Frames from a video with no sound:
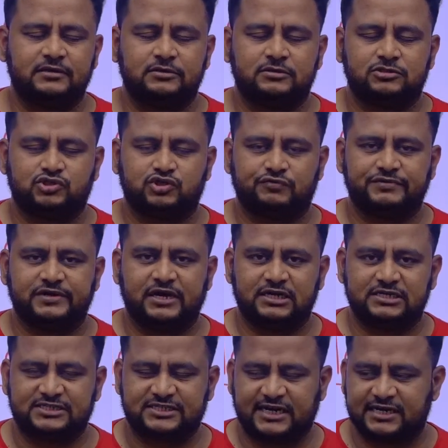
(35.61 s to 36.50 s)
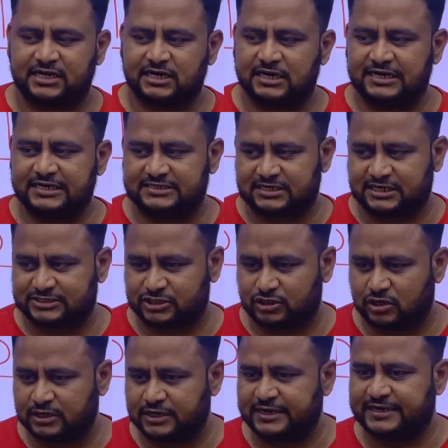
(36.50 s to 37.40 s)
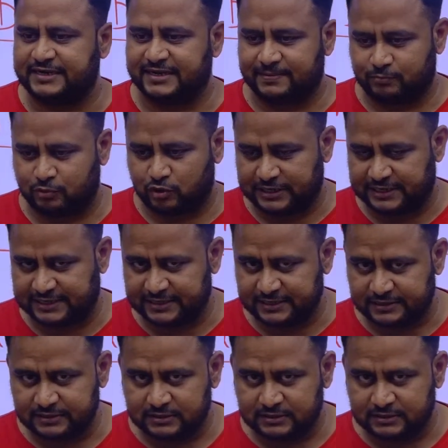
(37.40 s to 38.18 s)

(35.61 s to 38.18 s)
So we had started our discussion on Indian Polity.